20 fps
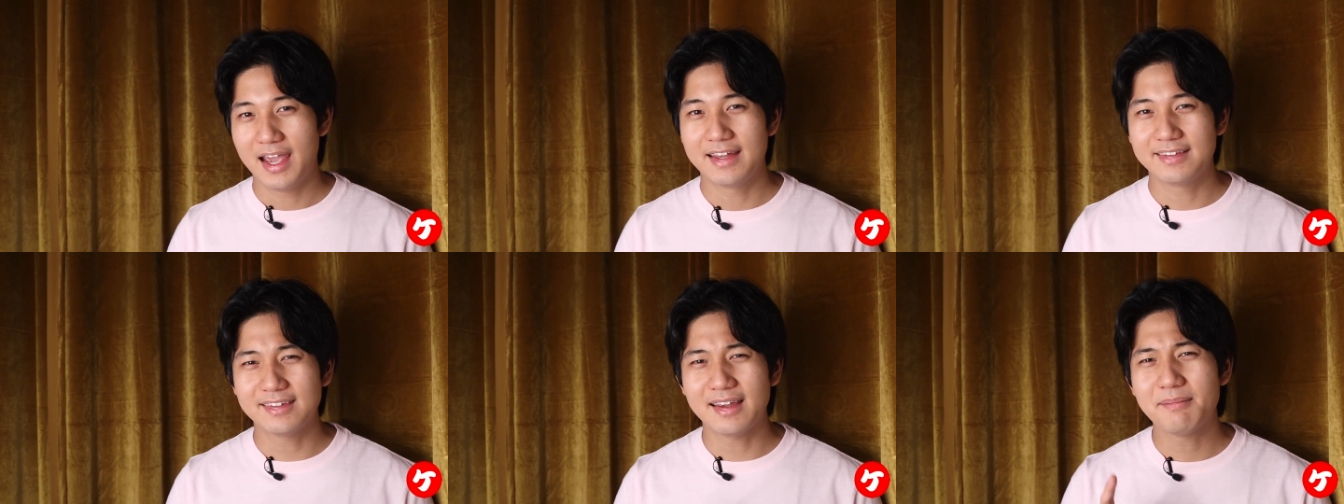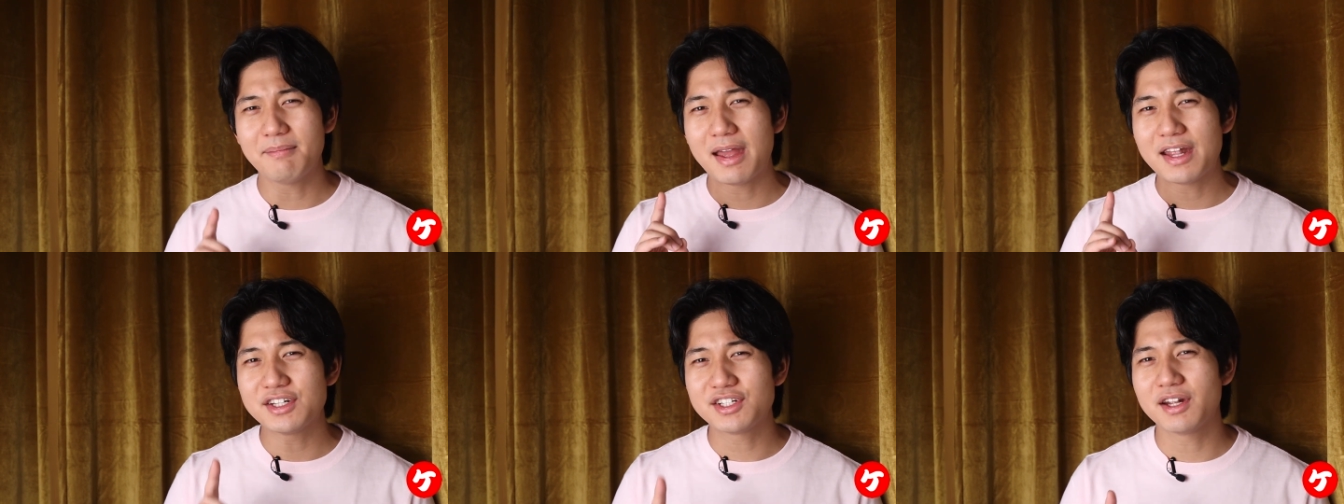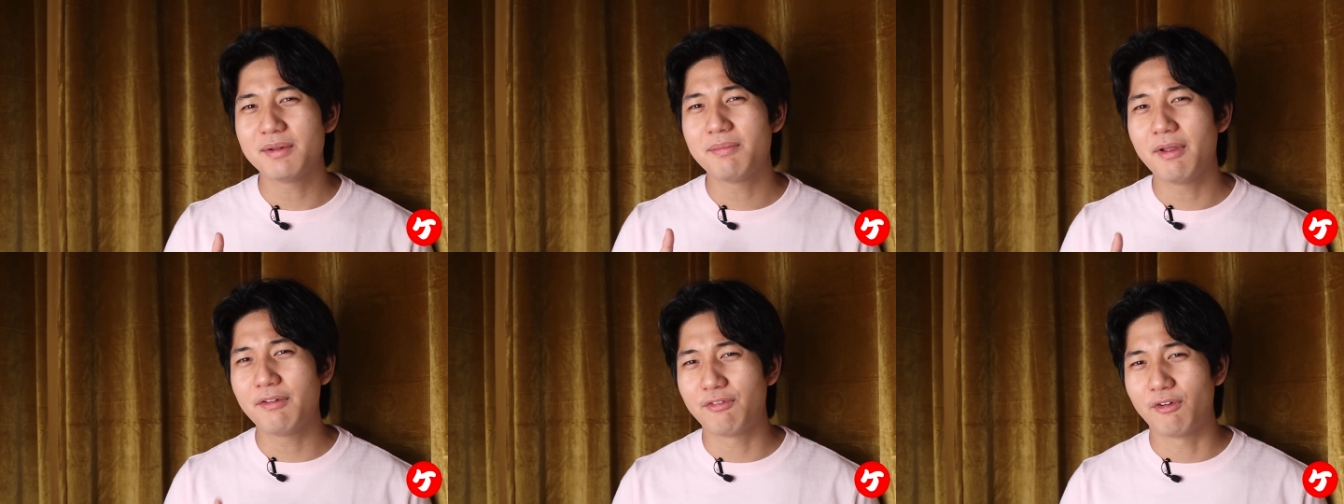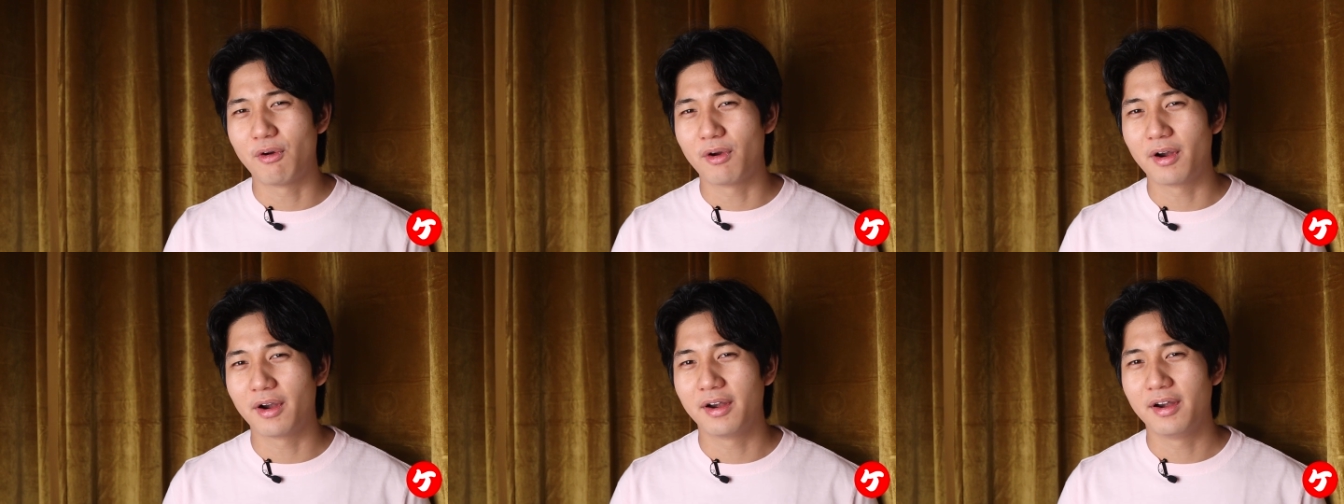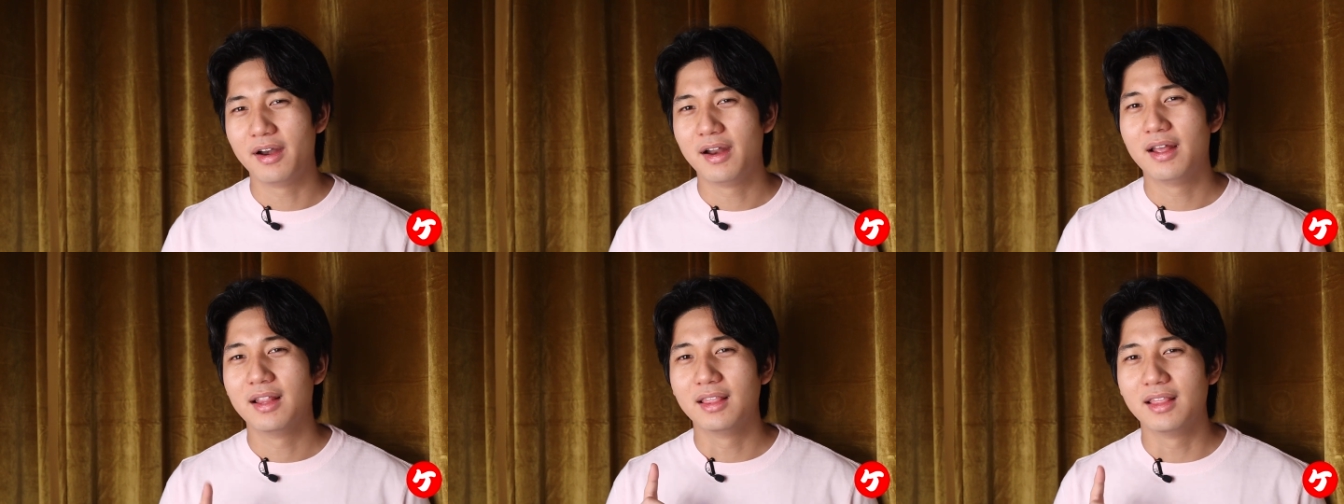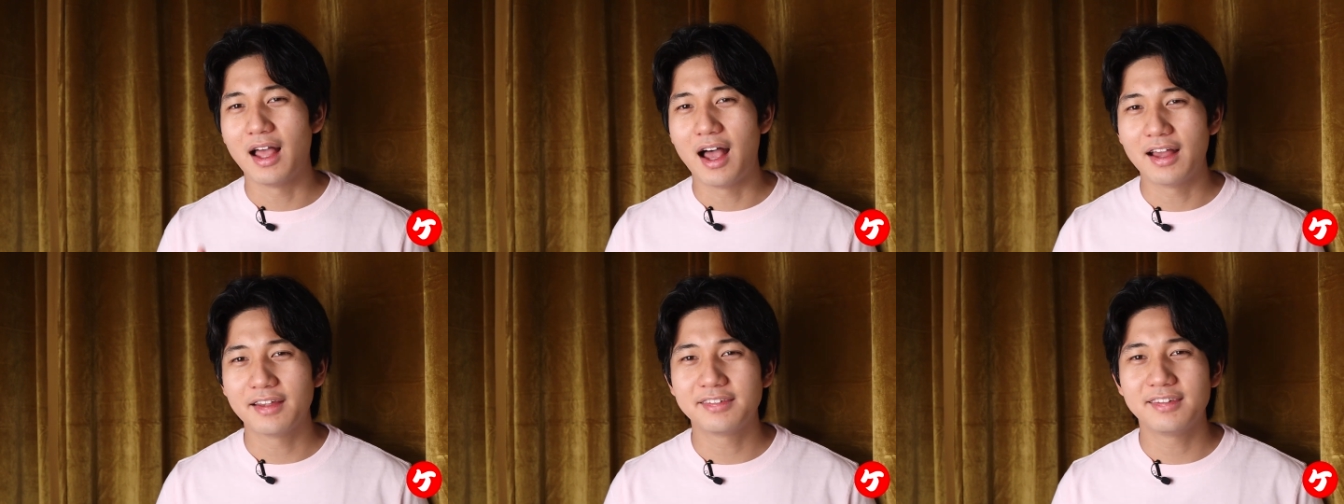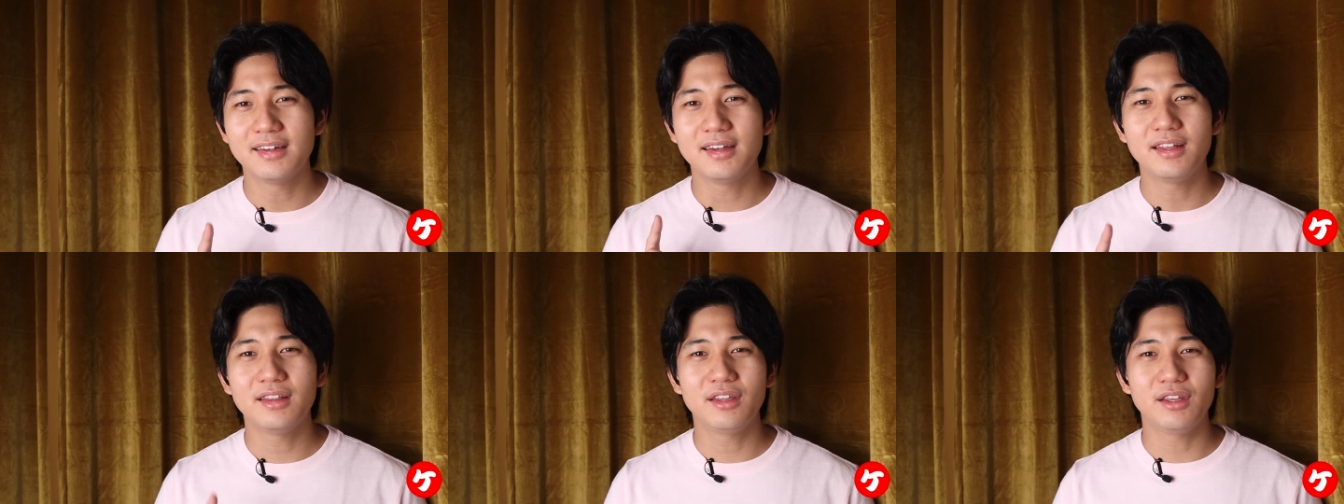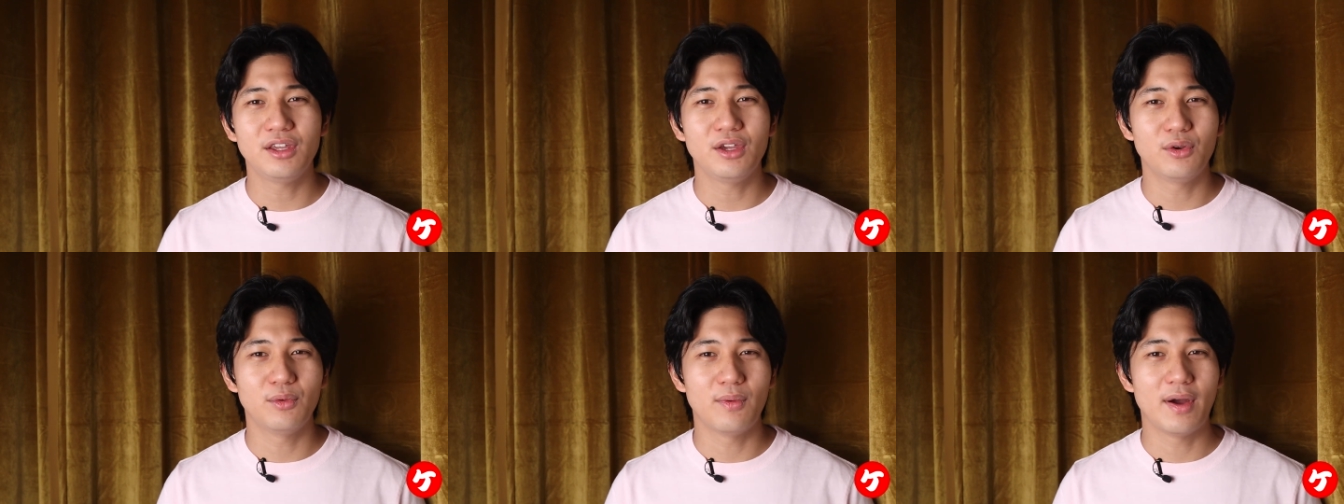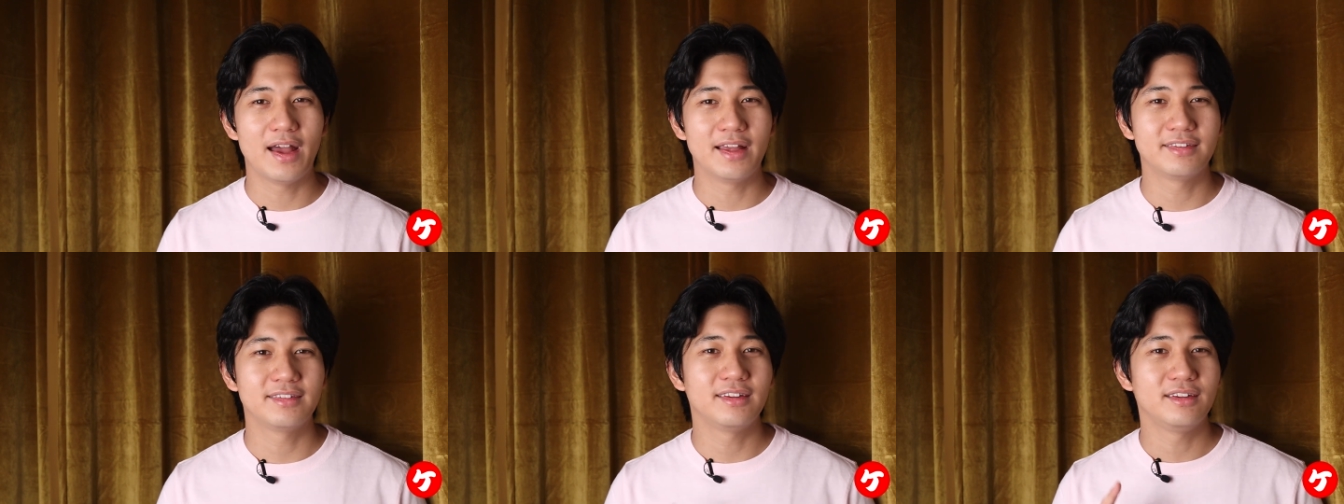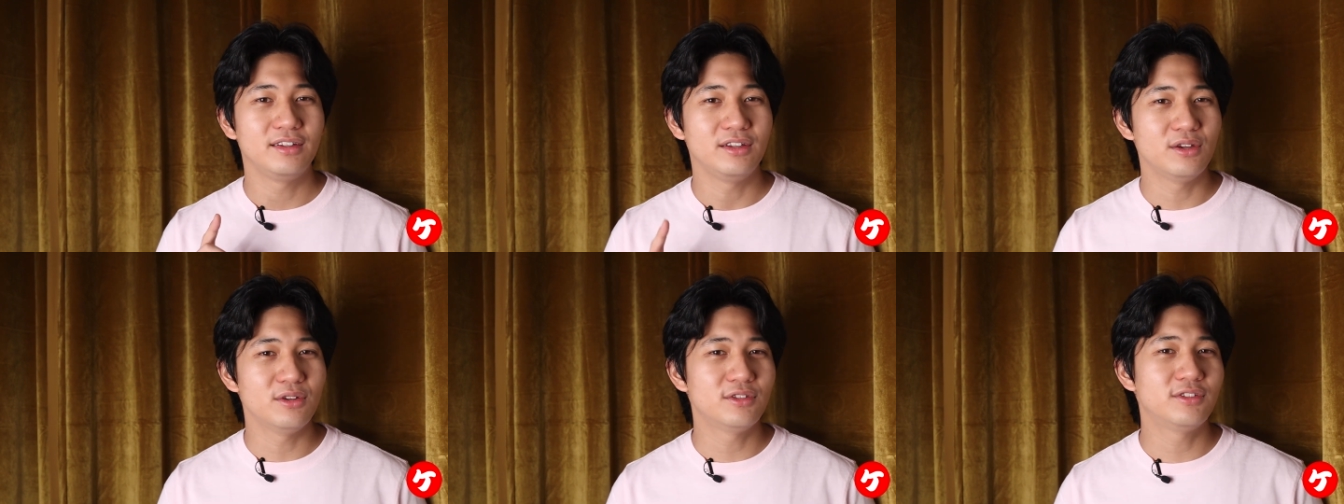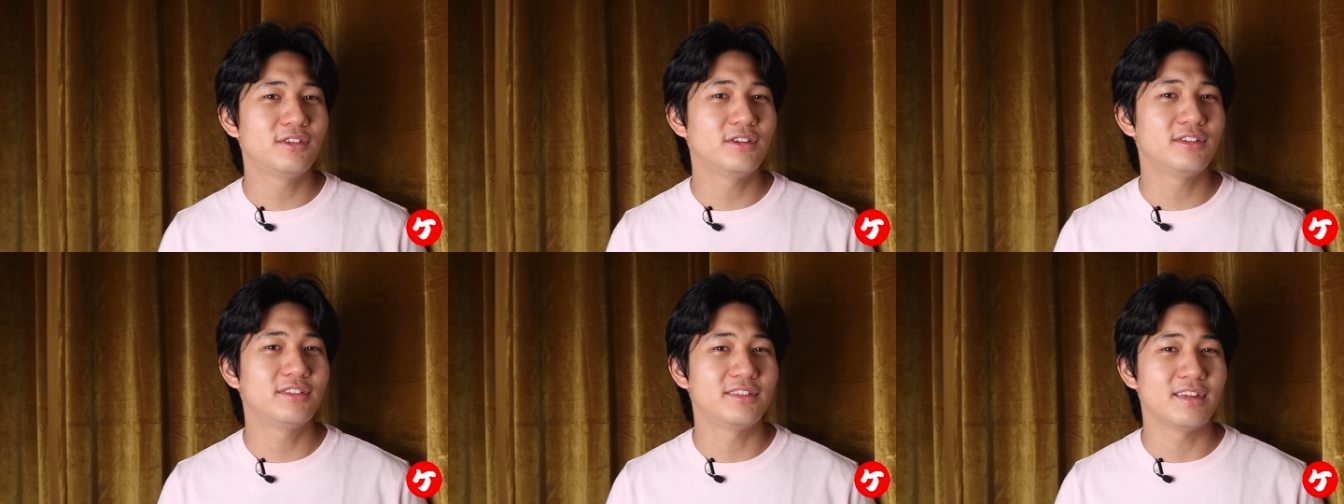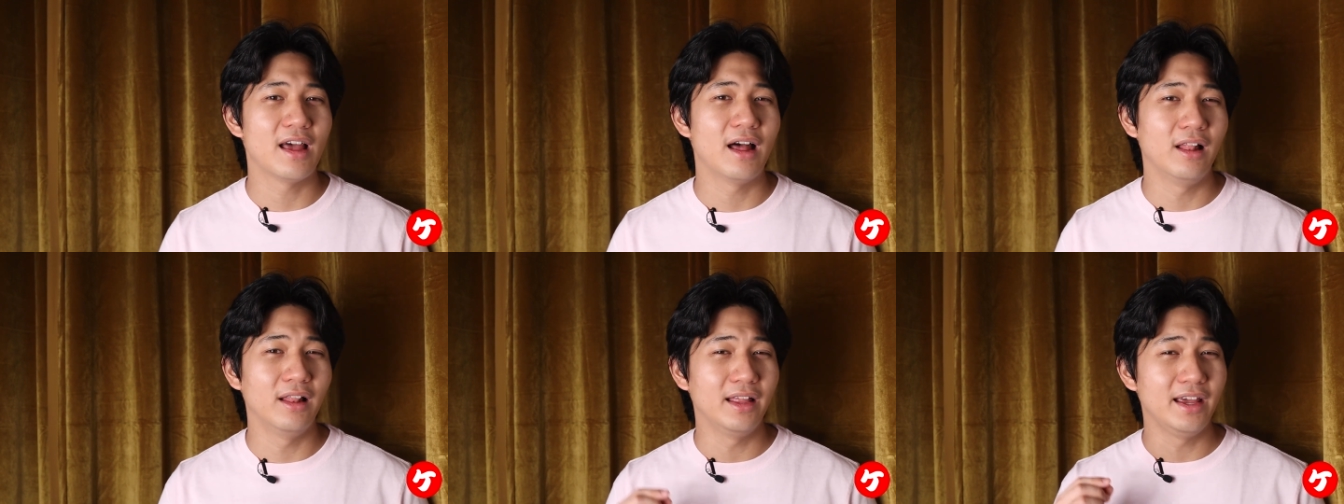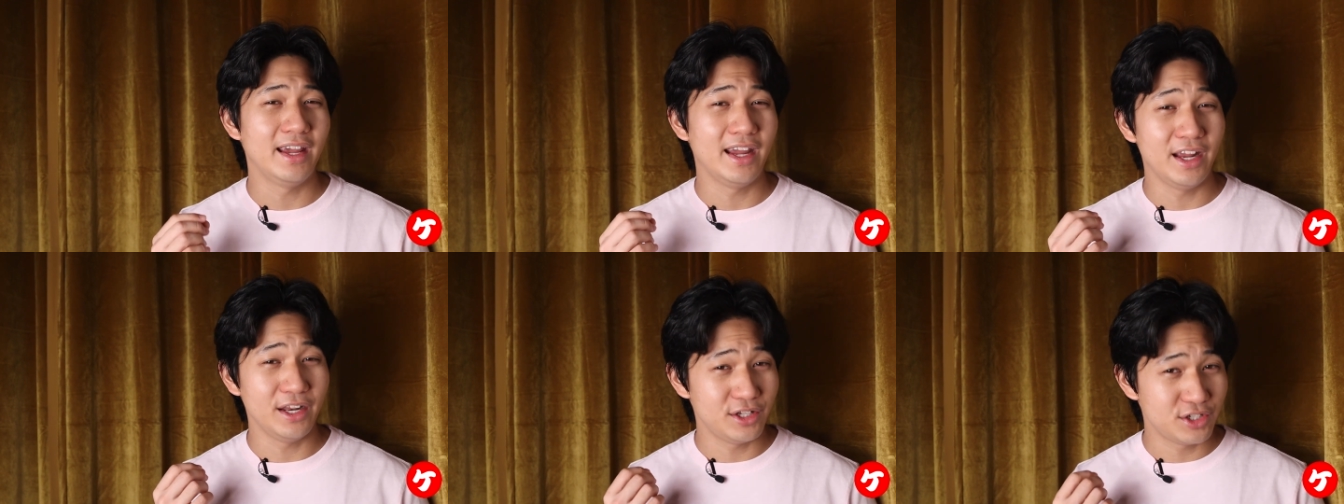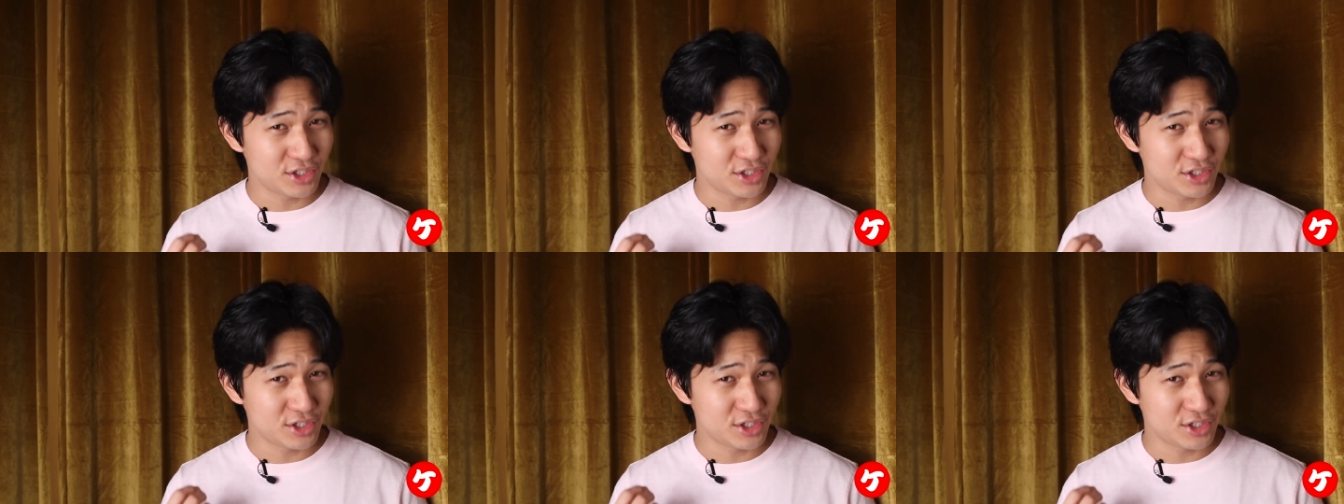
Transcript: As I mentioned before, Lawson in the US used to sell a